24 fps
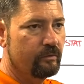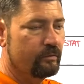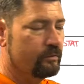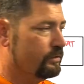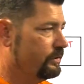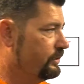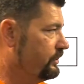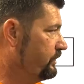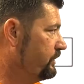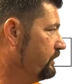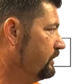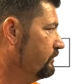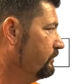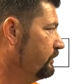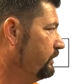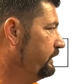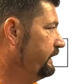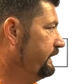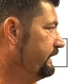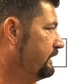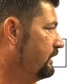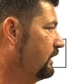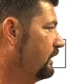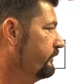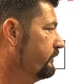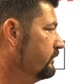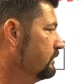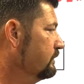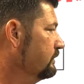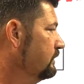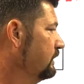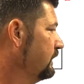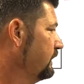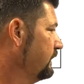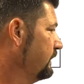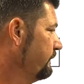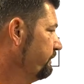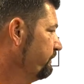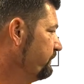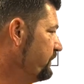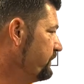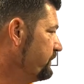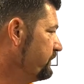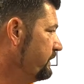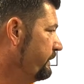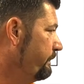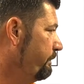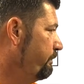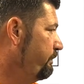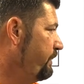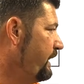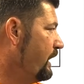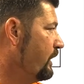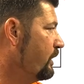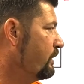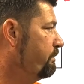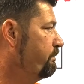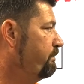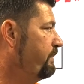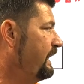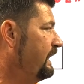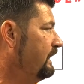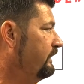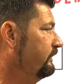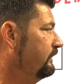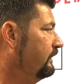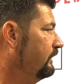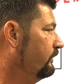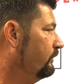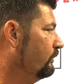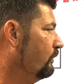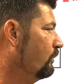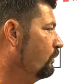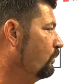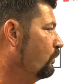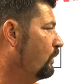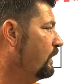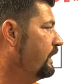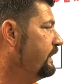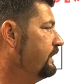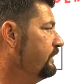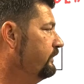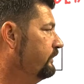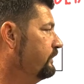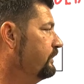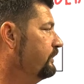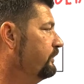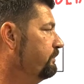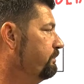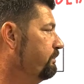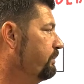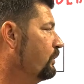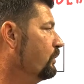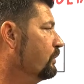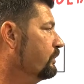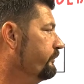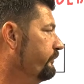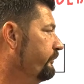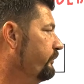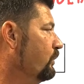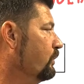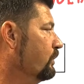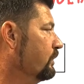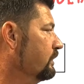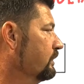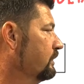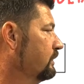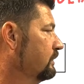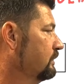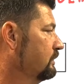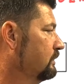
We're just going to really cover just the bare basics on what is this board for.